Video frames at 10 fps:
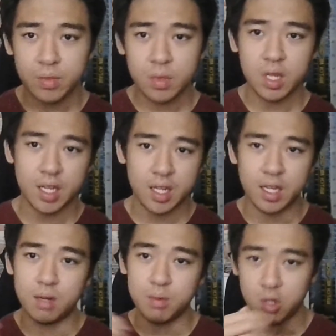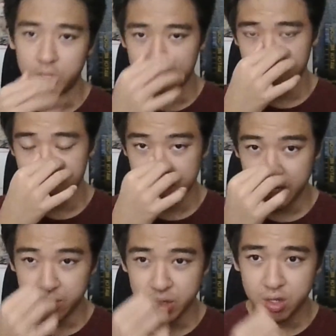they can get up to 100%
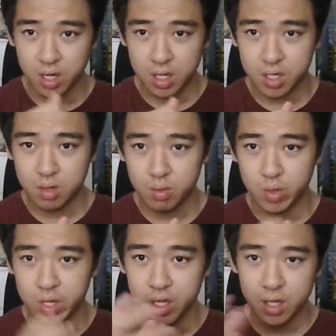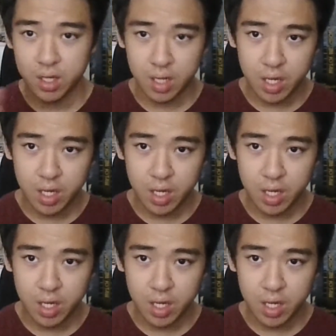damage reduction with